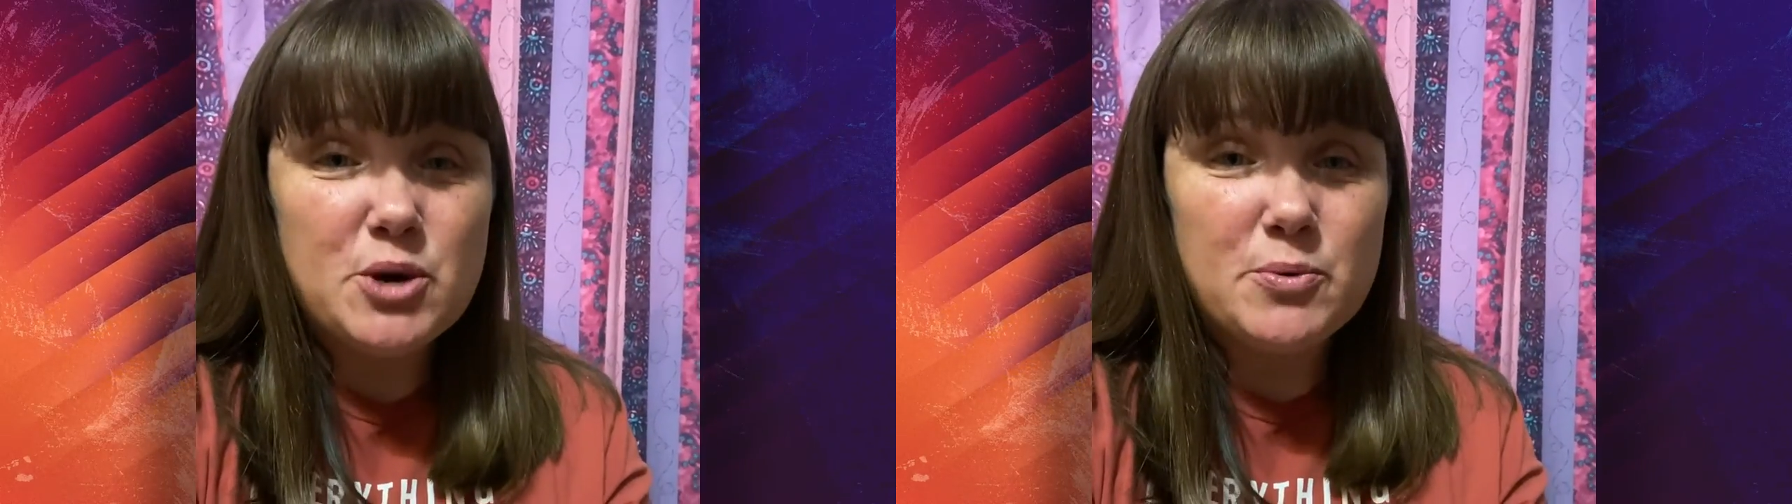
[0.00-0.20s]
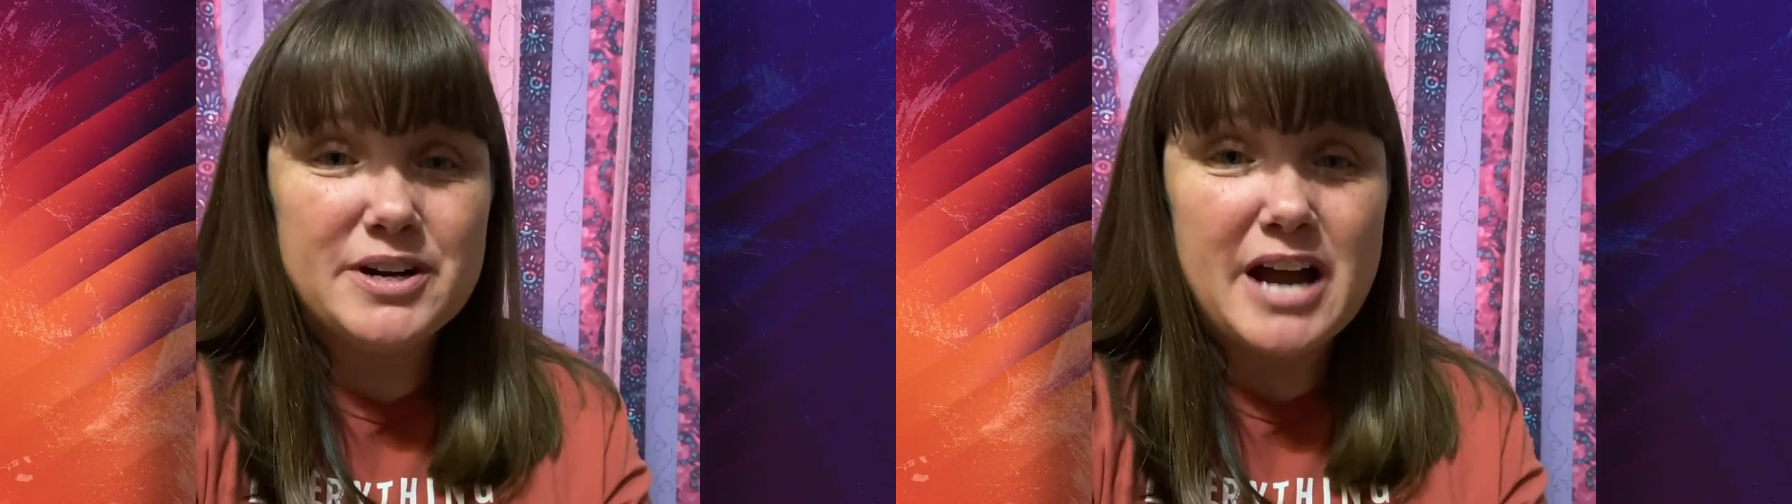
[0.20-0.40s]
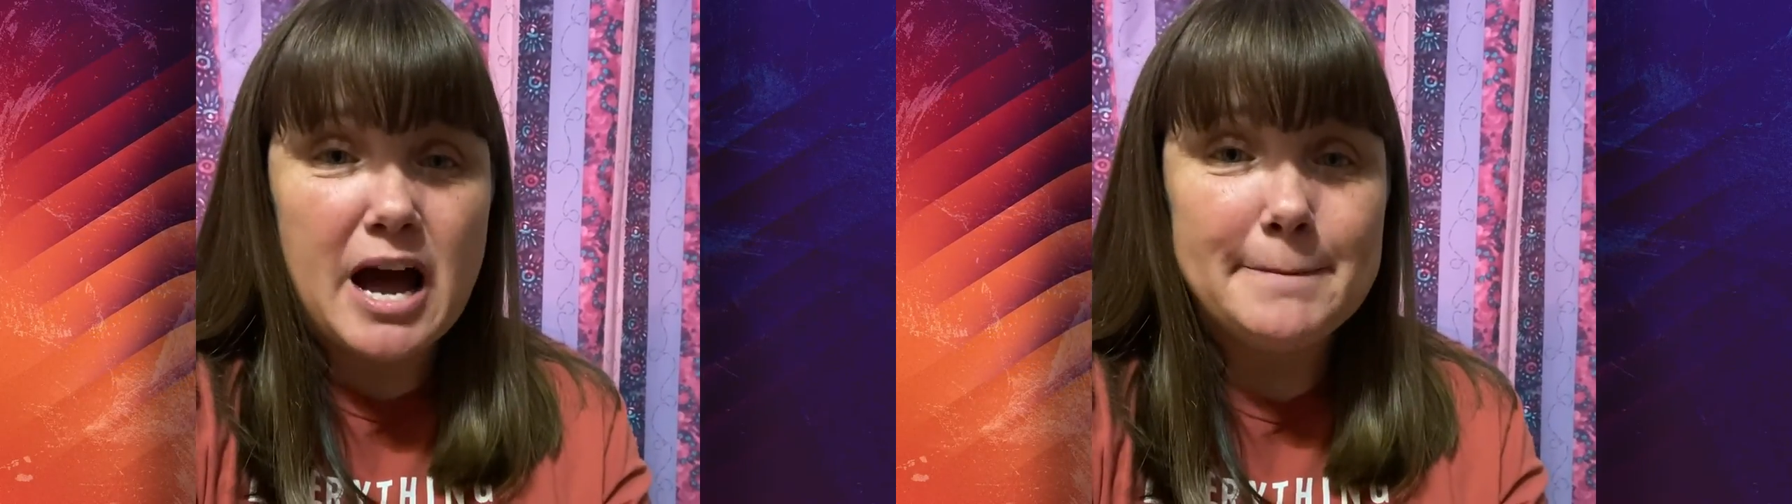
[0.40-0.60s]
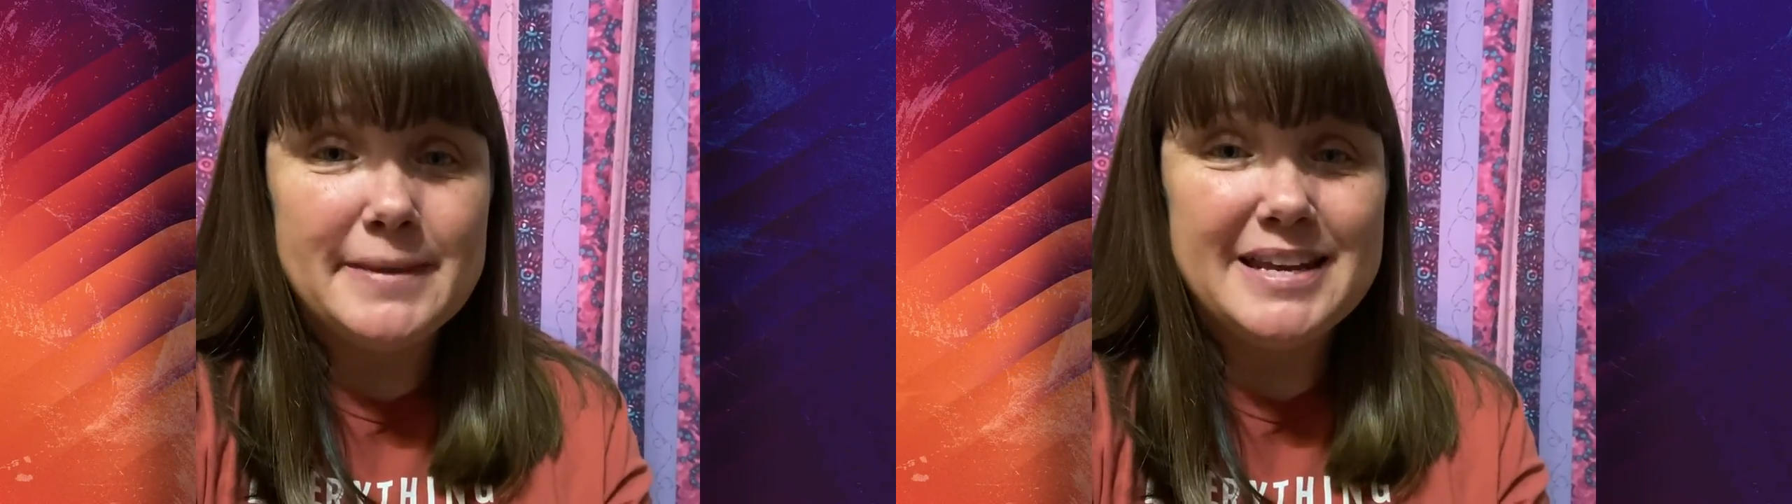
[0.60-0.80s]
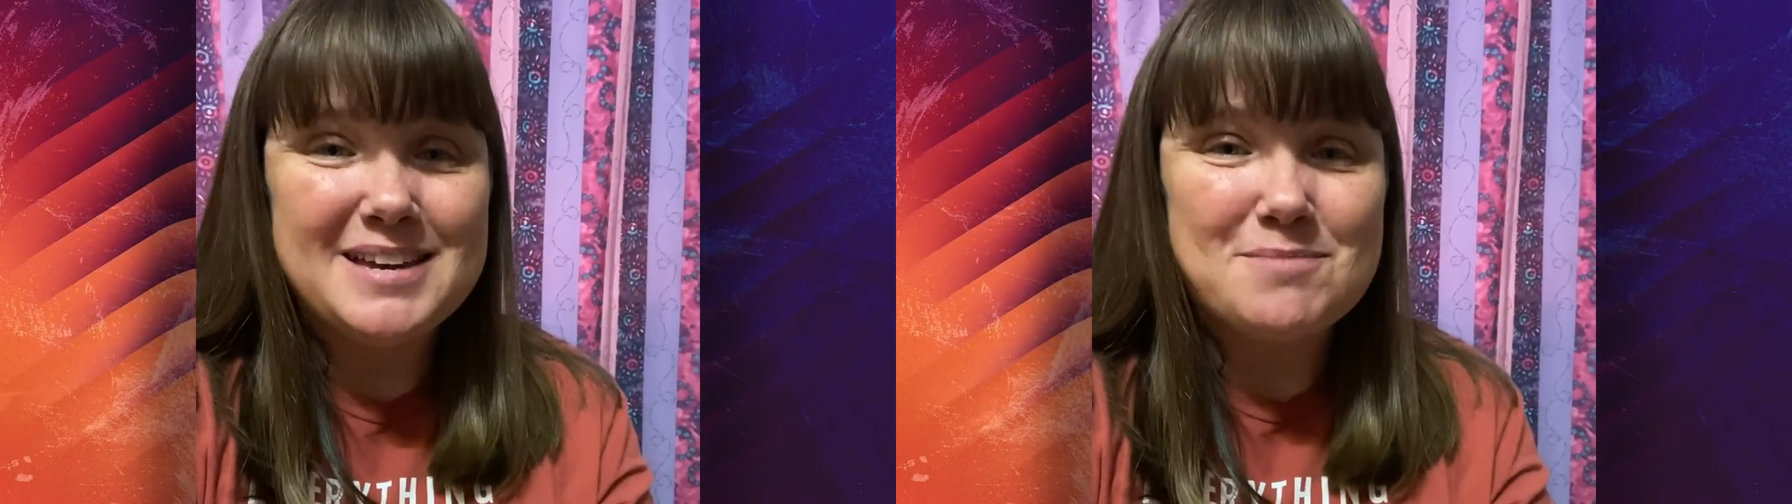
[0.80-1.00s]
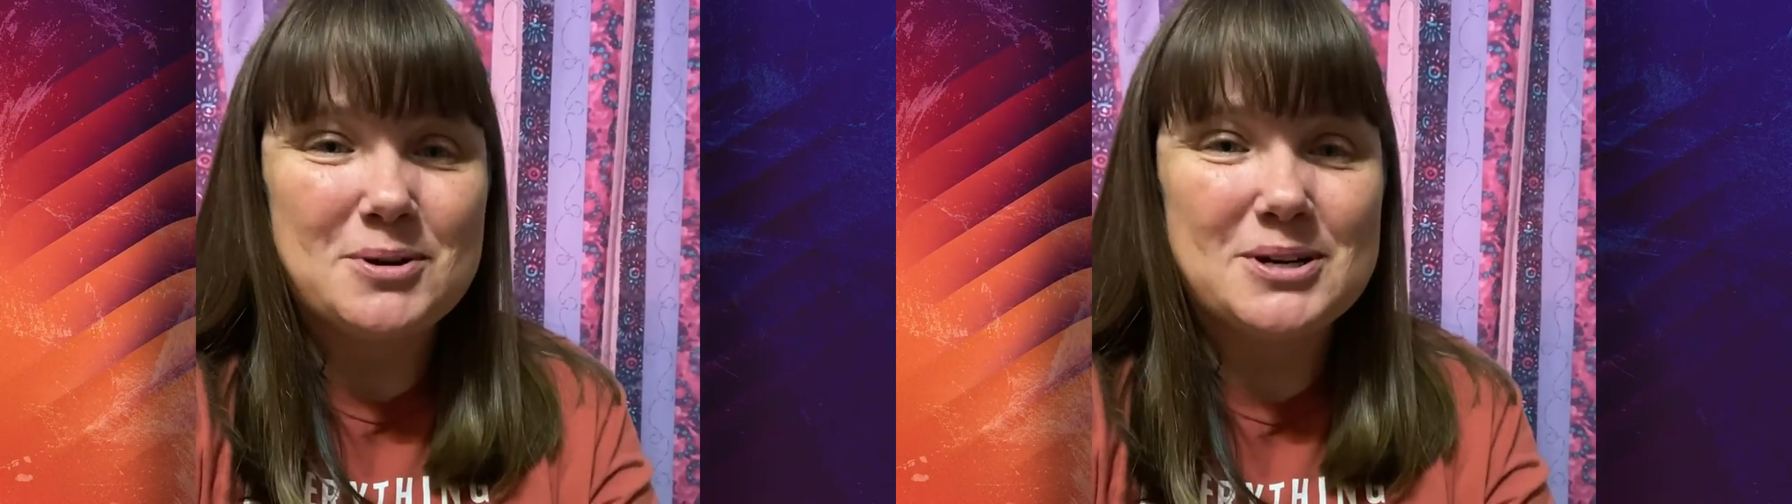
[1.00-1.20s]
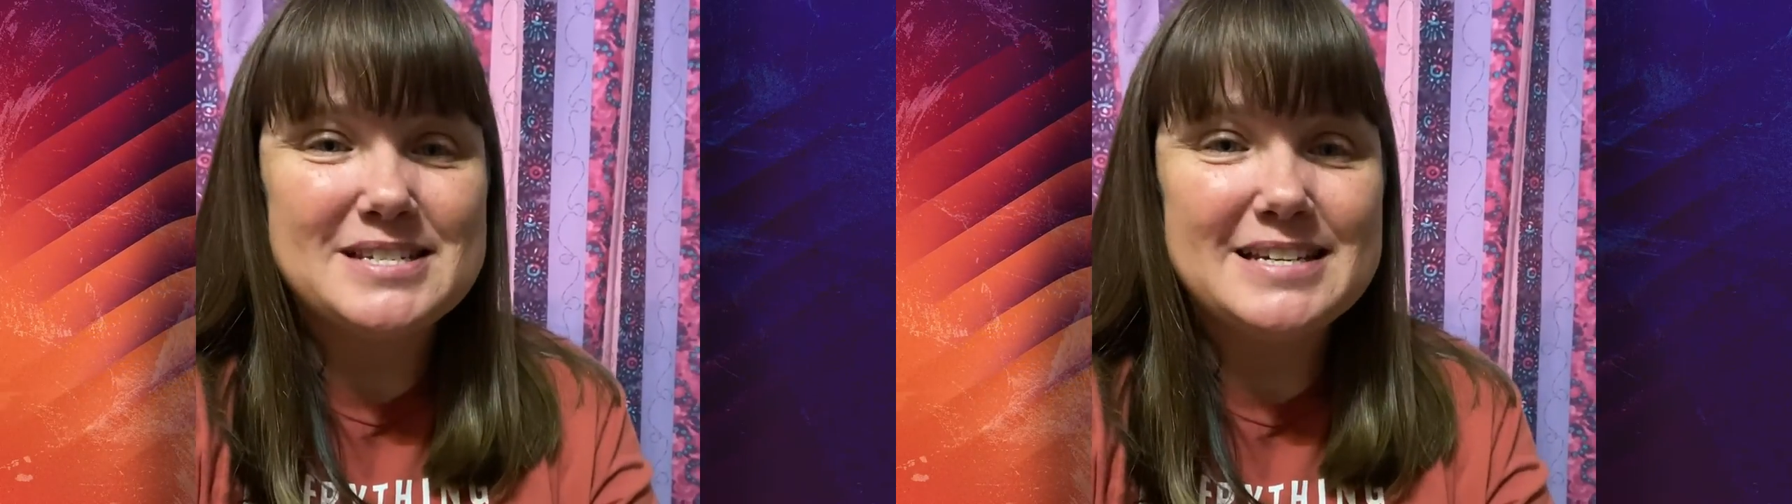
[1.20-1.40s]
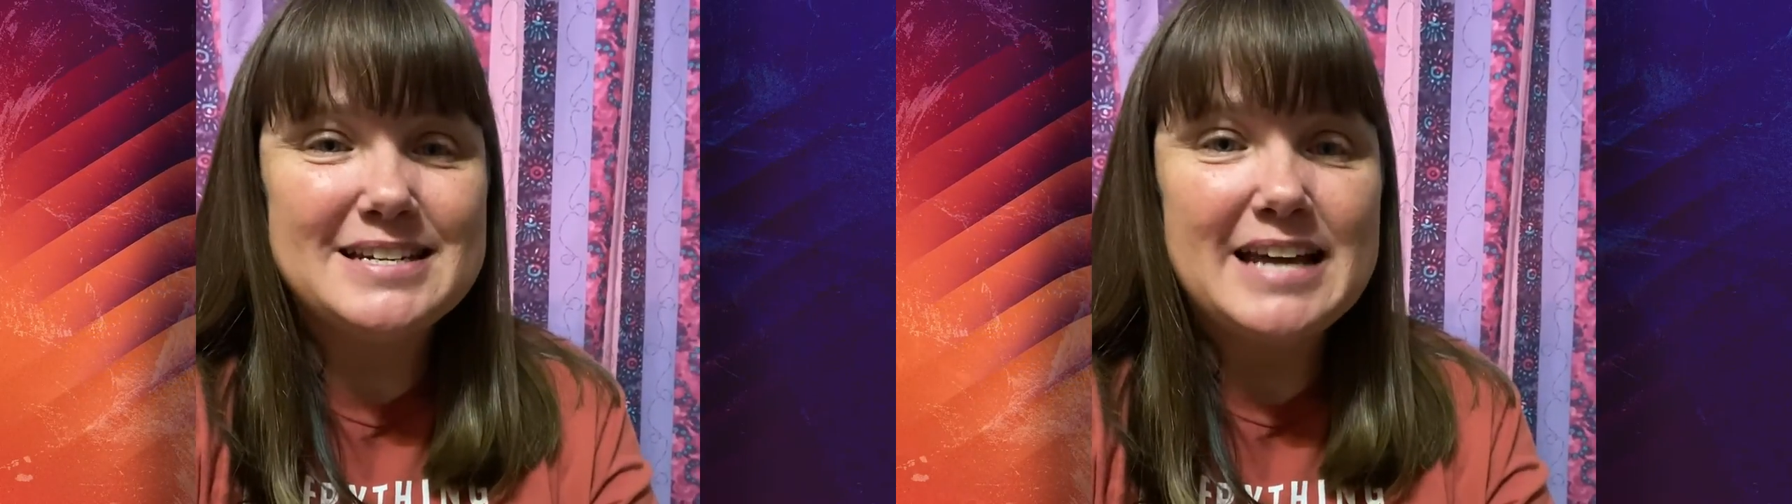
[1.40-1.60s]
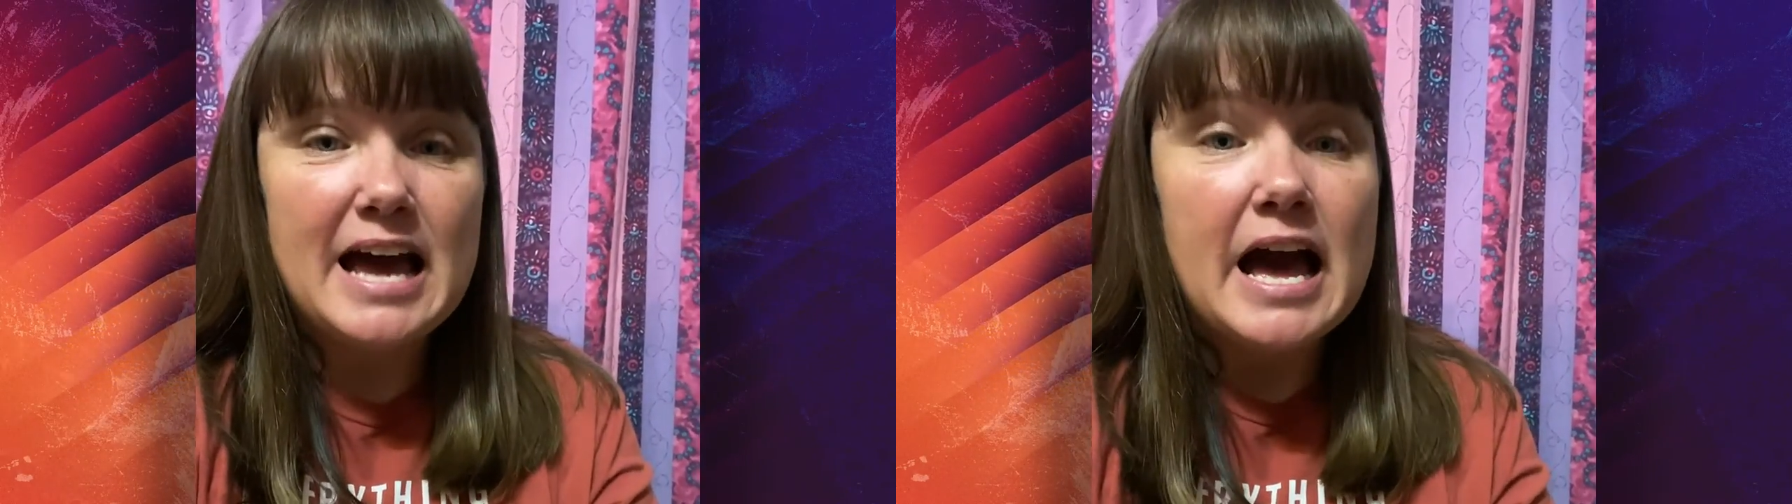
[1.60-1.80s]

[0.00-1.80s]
we're not meeting in person,